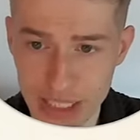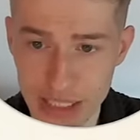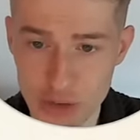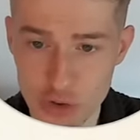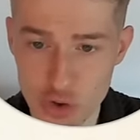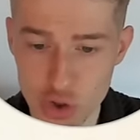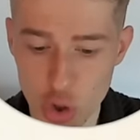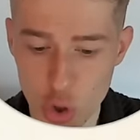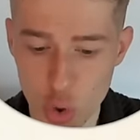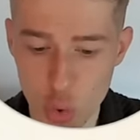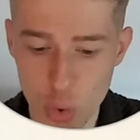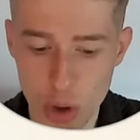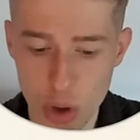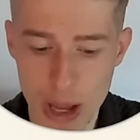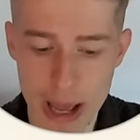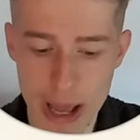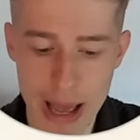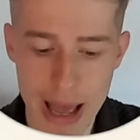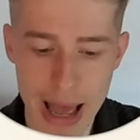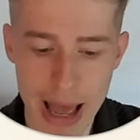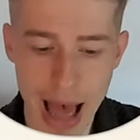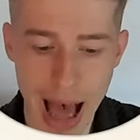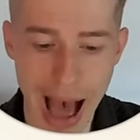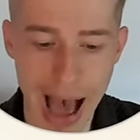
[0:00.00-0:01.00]
So
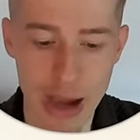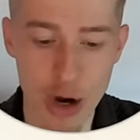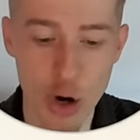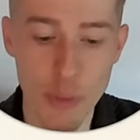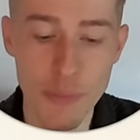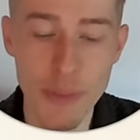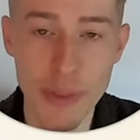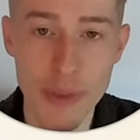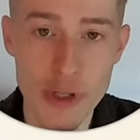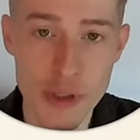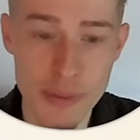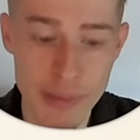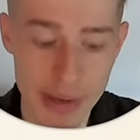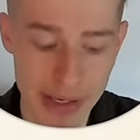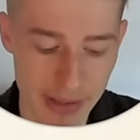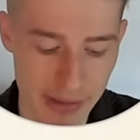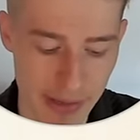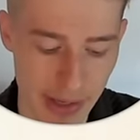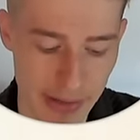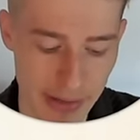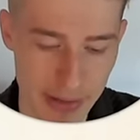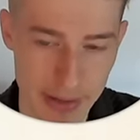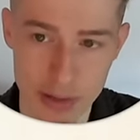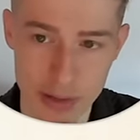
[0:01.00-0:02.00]
I hope that this makes
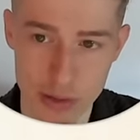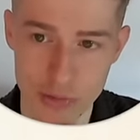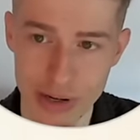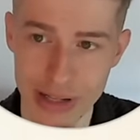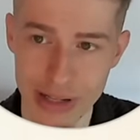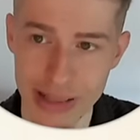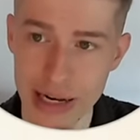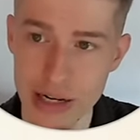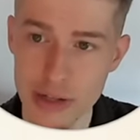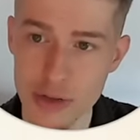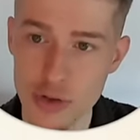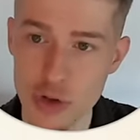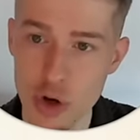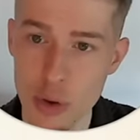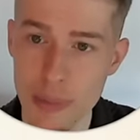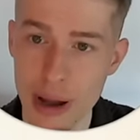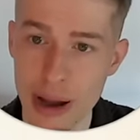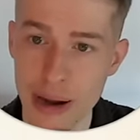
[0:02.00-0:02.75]
sense, right? Let us go